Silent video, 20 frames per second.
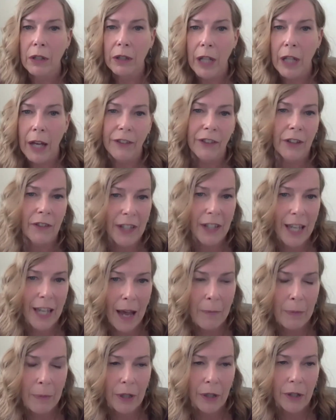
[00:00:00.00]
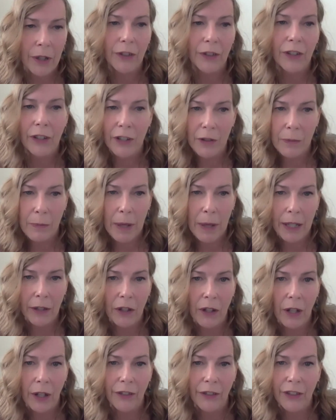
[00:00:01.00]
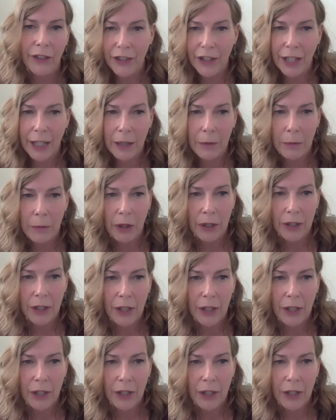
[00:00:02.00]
lots of capital to spend on sustainable